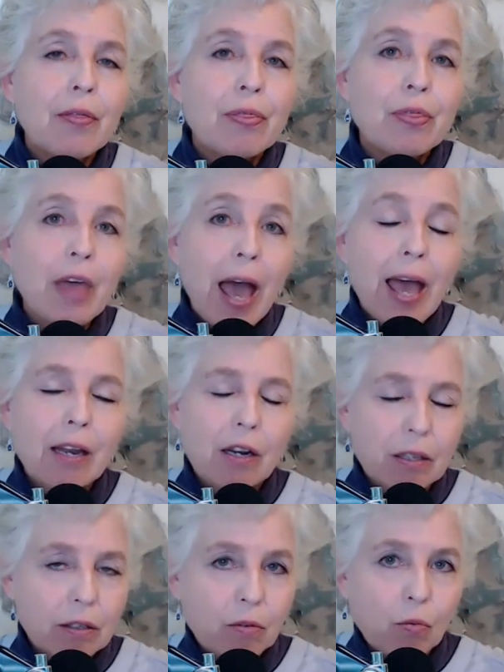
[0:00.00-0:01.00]
That
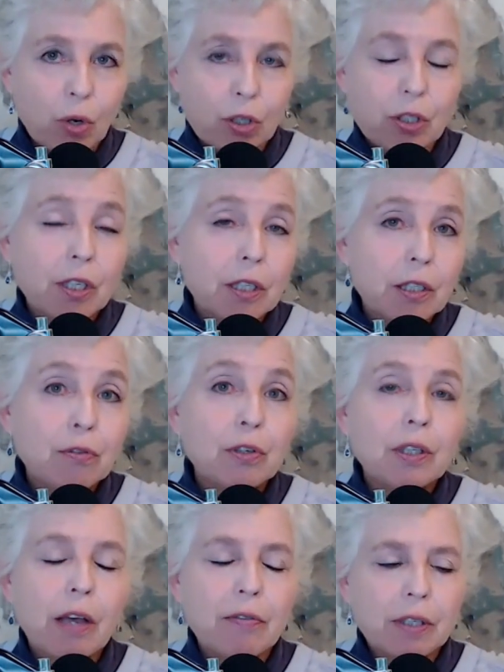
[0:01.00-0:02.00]
works on a
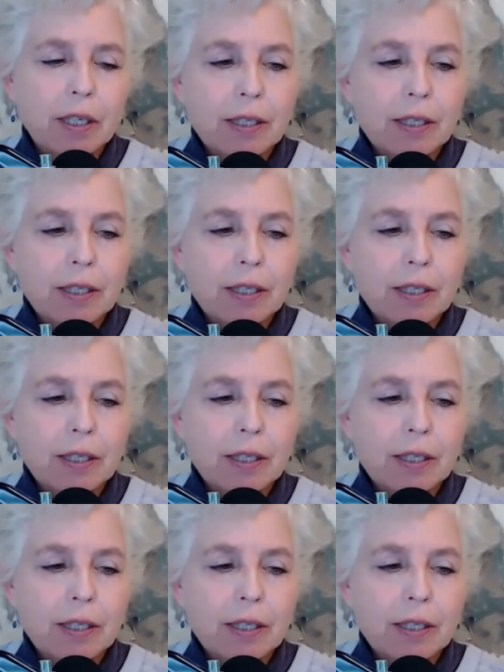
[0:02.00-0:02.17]
different level,